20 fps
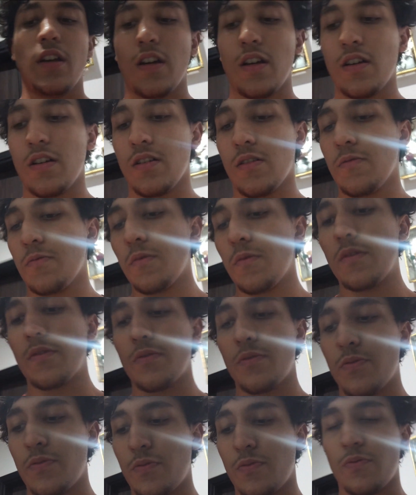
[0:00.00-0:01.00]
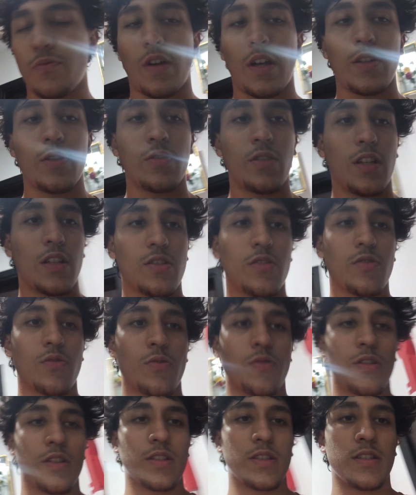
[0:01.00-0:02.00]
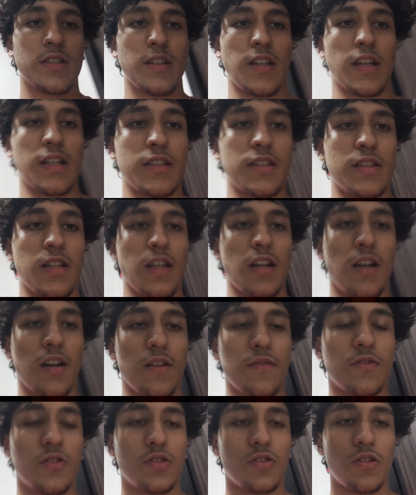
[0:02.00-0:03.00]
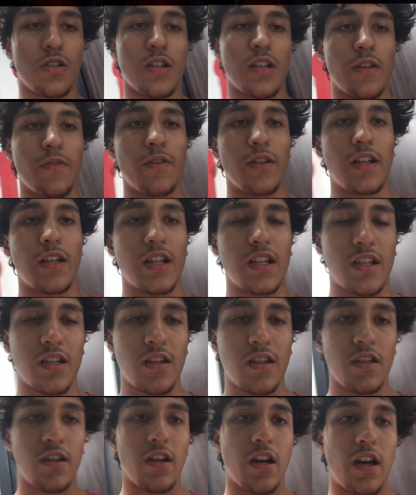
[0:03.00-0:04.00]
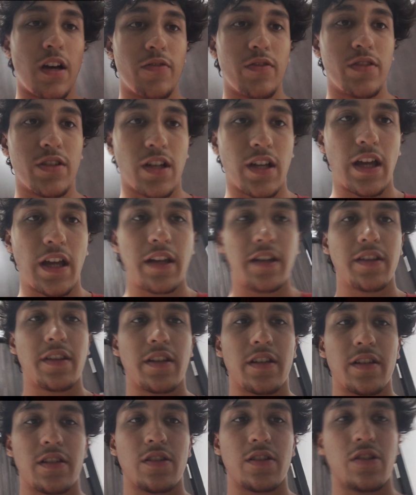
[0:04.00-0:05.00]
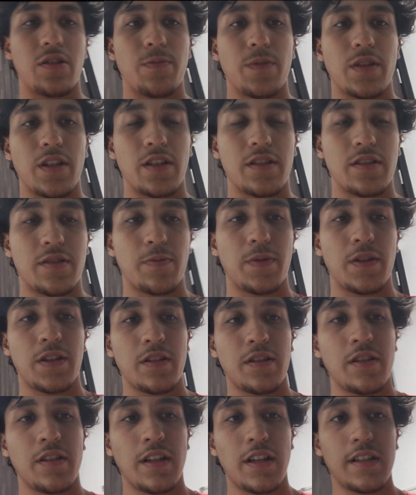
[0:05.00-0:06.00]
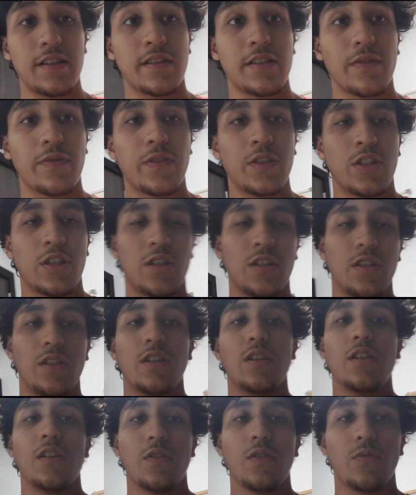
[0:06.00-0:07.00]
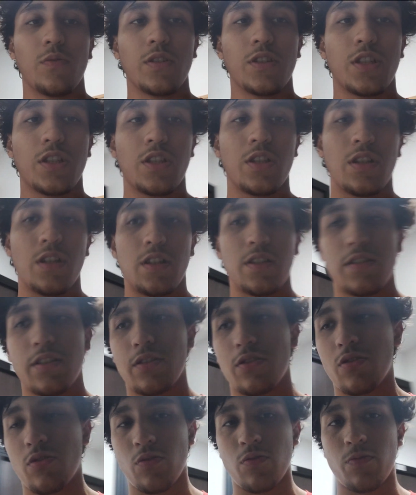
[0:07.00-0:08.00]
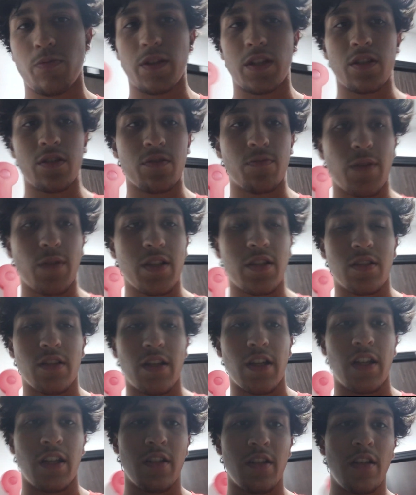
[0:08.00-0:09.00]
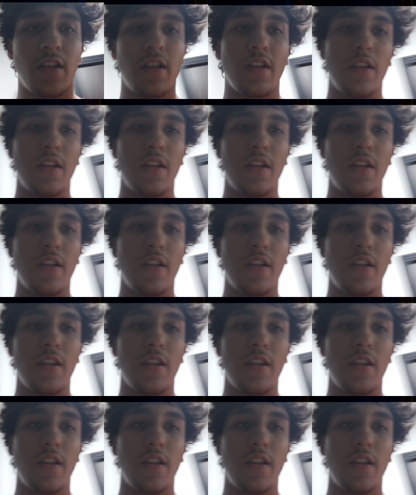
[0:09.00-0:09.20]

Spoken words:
if I don't get soreness the next day after training, I feel like I haven't done anything in the gym and it's been insufficient, which isn't true, because muscle gain